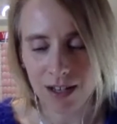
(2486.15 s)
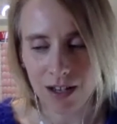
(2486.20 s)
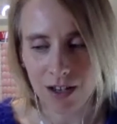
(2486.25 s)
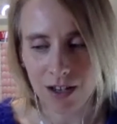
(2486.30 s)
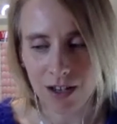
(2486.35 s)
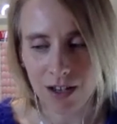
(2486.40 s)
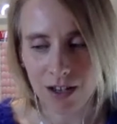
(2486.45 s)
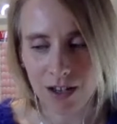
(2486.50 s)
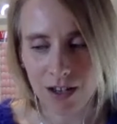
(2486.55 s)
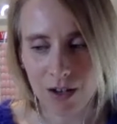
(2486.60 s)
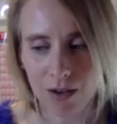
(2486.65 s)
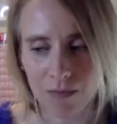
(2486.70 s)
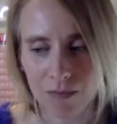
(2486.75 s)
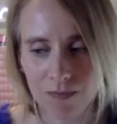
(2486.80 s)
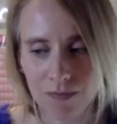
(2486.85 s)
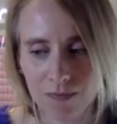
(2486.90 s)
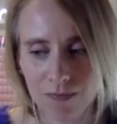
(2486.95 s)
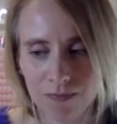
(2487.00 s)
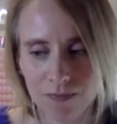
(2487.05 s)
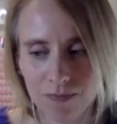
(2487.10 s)

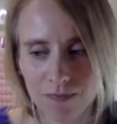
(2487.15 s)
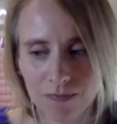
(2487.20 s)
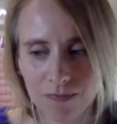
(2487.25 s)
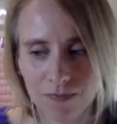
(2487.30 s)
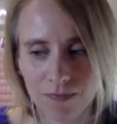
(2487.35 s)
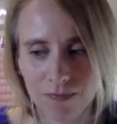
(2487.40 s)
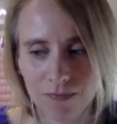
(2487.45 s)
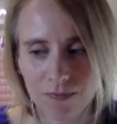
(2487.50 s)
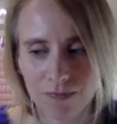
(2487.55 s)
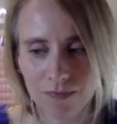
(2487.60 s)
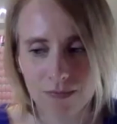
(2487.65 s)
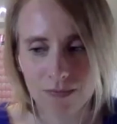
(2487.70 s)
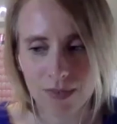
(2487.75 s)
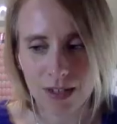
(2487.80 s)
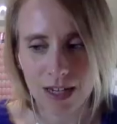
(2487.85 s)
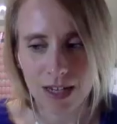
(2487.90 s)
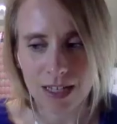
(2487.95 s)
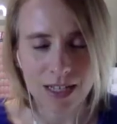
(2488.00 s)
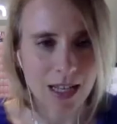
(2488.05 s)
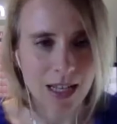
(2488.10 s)

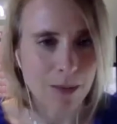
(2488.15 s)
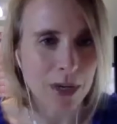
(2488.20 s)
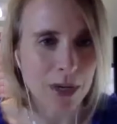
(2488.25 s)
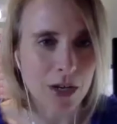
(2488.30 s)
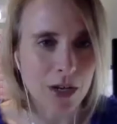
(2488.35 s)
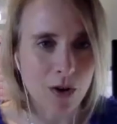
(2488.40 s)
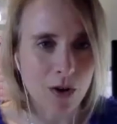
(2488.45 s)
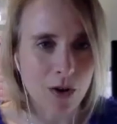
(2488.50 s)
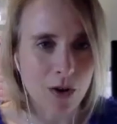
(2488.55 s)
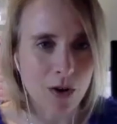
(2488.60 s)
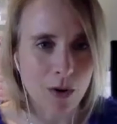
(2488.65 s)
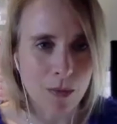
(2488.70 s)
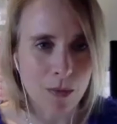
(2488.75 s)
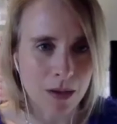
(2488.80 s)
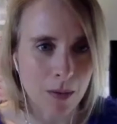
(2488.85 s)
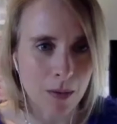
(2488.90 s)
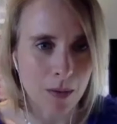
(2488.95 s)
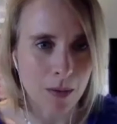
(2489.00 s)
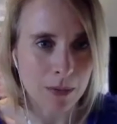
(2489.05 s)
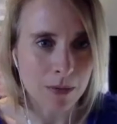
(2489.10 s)
this, let me not
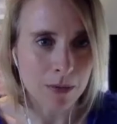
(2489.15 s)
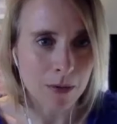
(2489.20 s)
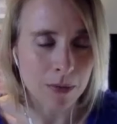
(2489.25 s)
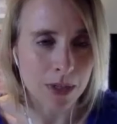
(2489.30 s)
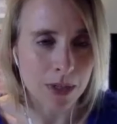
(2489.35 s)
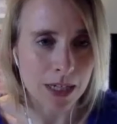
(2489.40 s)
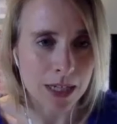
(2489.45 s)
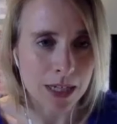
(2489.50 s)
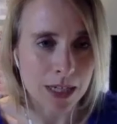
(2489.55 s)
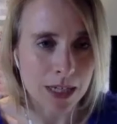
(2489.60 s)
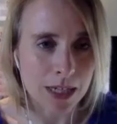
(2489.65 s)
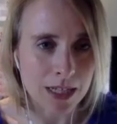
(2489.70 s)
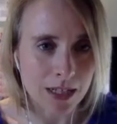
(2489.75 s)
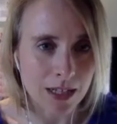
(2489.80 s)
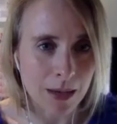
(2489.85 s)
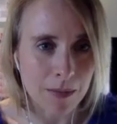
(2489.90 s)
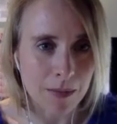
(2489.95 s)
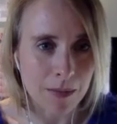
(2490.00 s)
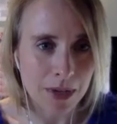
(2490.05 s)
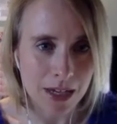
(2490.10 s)
be a people
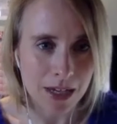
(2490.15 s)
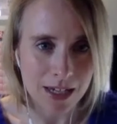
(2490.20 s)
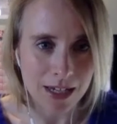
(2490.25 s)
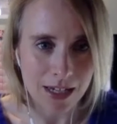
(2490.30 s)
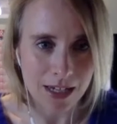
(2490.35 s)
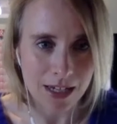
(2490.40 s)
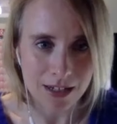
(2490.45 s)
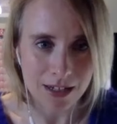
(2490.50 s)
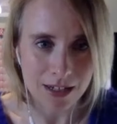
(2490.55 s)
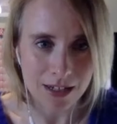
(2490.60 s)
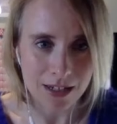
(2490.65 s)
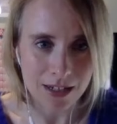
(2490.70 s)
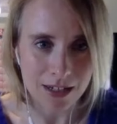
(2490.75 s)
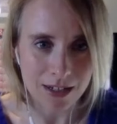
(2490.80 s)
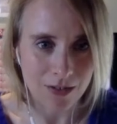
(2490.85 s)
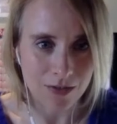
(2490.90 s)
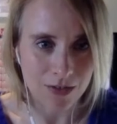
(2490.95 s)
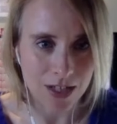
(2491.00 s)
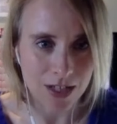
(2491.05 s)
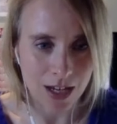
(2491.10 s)
pleaser. Let me
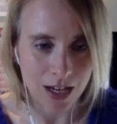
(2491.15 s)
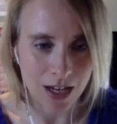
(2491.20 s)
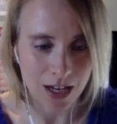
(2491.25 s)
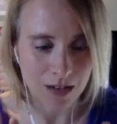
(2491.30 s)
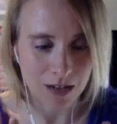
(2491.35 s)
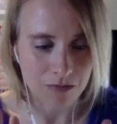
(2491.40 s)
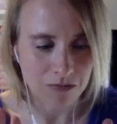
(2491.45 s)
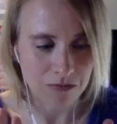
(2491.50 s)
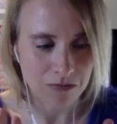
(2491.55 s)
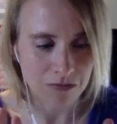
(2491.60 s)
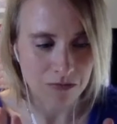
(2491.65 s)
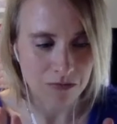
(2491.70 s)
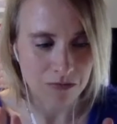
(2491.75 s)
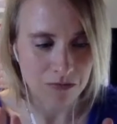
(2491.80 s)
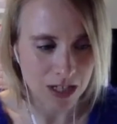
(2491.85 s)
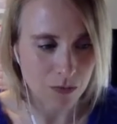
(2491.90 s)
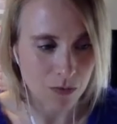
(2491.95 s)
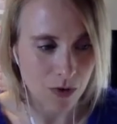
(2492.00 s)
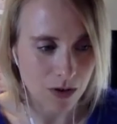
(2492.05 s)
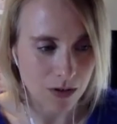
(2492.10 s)
kind of say,
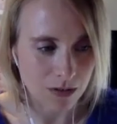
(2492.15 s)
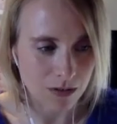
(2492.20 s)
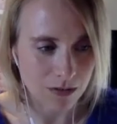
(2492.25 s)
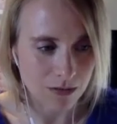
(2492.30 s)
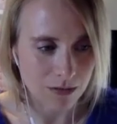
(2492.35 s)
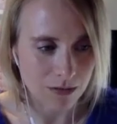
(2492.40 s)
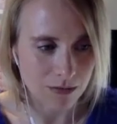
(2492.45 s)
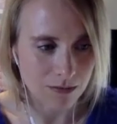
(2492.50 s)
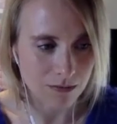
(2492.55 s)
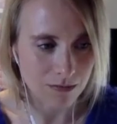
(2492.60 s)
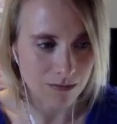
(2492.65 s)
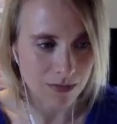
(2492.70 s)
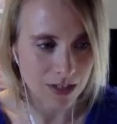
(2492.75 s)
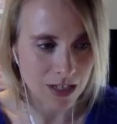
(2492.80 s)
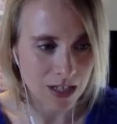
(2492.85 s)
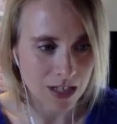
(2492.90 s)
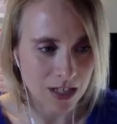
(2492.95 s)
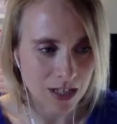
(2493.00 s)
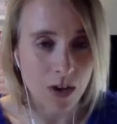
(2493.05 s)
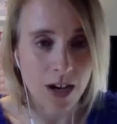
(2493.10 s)
this is what
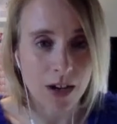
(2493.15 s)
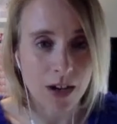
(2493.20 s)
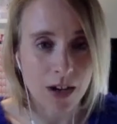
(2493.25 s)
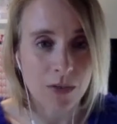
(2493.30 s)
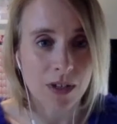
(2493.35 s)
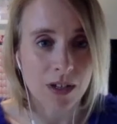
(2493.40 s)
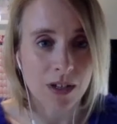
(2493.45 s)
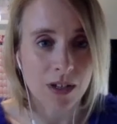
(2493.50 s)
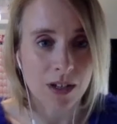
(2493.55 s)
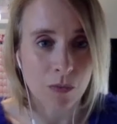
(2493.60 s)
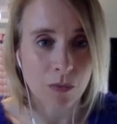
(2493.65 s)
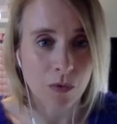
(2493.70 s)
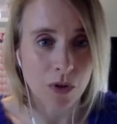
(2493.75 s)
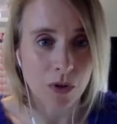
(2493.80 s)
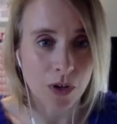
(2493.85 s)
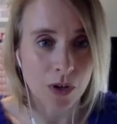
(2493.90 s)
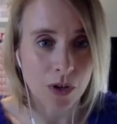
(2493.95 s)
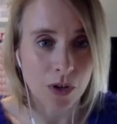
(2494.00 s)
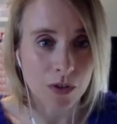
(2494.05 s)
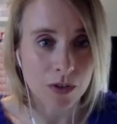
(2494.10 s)
I think I'm
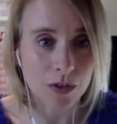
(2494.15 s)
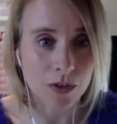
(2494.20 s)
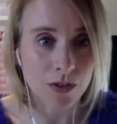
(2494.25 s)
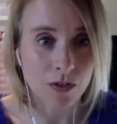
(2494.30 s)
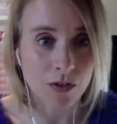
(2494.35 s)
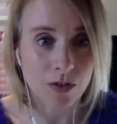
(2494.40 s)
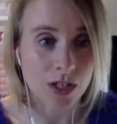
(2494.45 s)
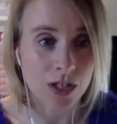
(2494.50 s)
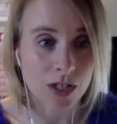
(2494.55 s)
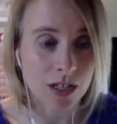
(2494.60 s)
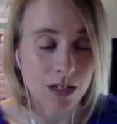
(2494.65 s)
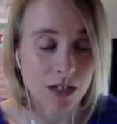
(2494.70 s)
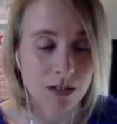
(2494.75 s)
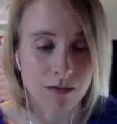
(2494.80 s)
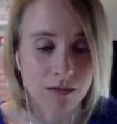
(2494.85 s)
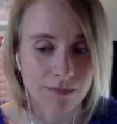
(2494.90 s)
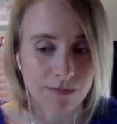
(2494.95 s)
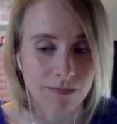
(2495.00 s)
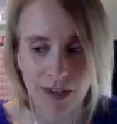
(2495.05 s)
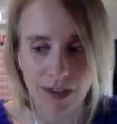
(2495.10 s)
worth, not just
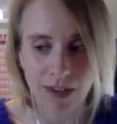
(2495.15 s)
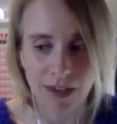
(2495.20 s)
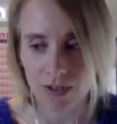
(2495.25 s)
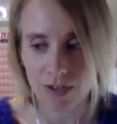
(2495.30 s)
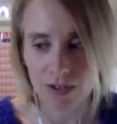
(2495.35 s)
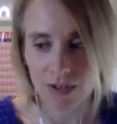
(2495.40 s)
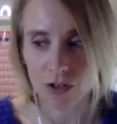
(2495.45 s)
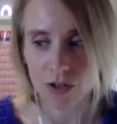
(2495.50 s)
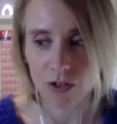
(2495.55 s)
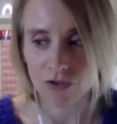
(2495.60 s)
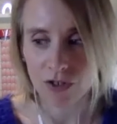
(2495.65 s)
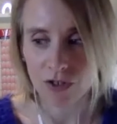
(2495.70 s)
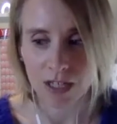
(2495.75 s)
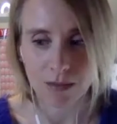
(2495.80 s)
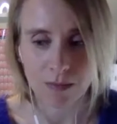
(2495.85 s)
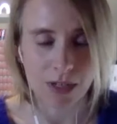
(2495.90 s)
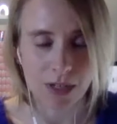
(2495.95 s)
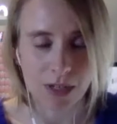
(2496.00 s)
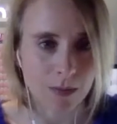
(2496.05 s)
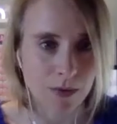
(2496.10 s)
in having
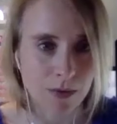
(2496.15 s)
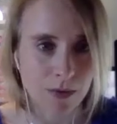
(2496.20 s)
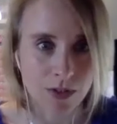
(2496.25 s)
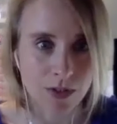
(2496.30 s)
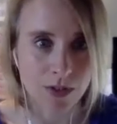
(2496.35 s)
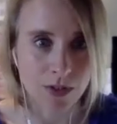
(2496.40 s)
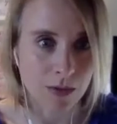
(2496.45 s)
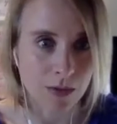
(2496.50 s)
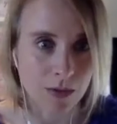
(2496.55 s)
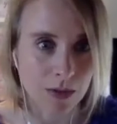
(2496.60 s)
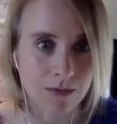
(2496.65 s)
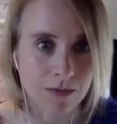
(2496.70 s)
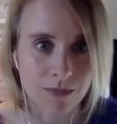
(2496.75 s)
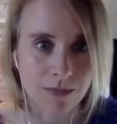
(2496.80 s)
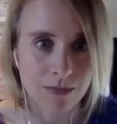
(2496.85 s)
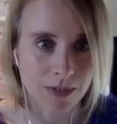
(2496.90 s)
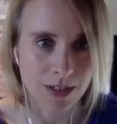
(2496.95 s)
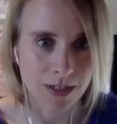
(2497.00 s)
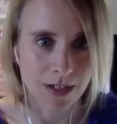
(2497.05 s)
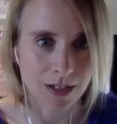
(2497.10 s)
contracts in place, but also in
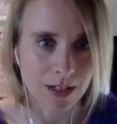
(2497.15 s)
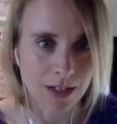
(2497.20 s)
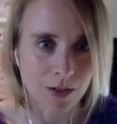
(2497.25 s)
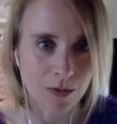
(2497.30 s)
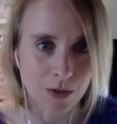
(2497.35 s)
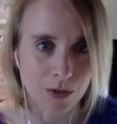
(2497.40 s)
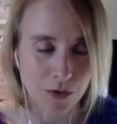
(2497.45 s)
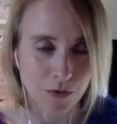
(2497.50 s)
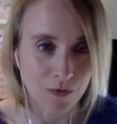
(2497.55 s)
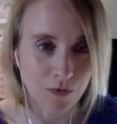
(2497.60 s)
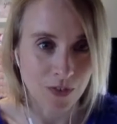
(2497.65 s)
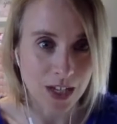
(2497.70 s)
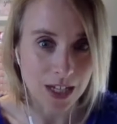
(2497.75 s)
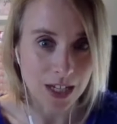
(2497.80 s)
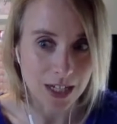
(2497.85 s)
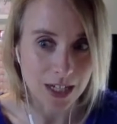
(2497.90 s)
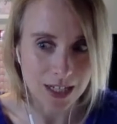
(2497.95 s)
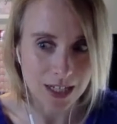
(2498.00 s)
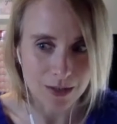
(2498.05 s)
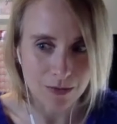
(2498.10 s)
deciding what your
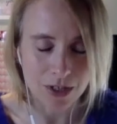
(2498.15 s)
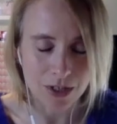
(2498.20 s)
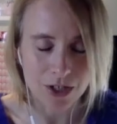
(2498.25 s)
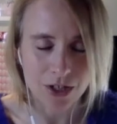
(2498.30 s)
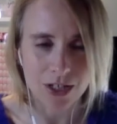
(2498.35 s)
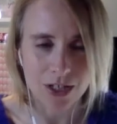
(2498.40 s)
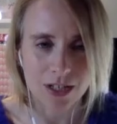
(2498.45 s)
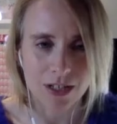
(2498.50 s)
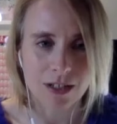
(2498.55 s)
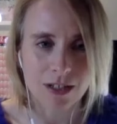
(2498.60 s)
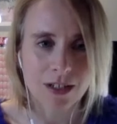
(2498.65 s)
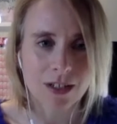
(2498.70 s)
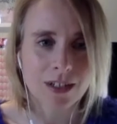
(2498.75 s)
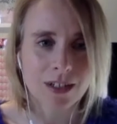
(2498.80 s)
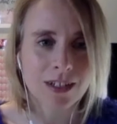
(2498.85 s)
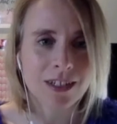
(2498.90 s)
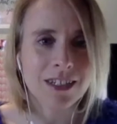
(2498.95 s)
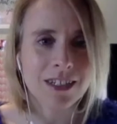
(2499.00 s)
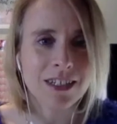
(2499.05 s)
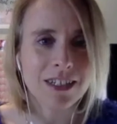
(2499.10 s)
fee is, which is a
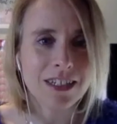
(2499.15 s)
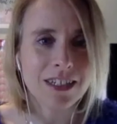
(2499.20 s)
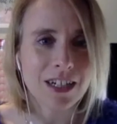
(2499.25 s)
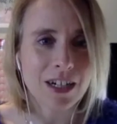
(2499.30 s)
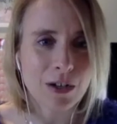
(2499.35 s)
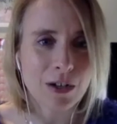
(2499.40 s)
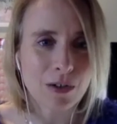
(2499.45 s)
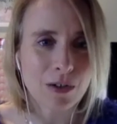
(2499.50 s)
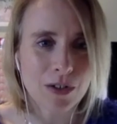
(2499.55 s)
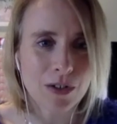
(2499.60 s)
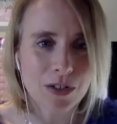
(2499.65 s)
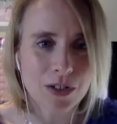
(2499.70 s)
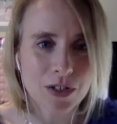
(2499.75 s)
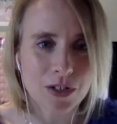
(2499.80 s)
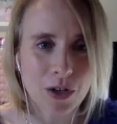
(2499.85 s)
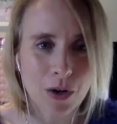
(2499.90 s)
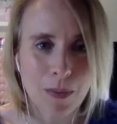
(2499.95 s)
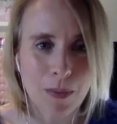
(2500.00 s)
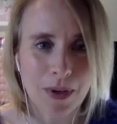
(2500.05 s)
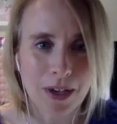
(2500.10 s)
whole other
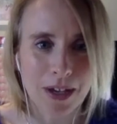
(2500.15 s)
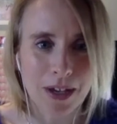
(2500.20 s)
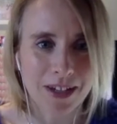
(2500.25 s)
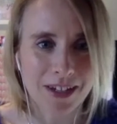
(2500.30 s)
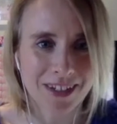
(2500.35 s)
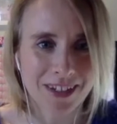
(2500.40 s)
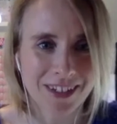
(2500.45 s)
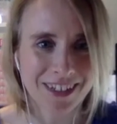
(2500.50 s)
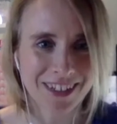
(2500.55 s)
topic.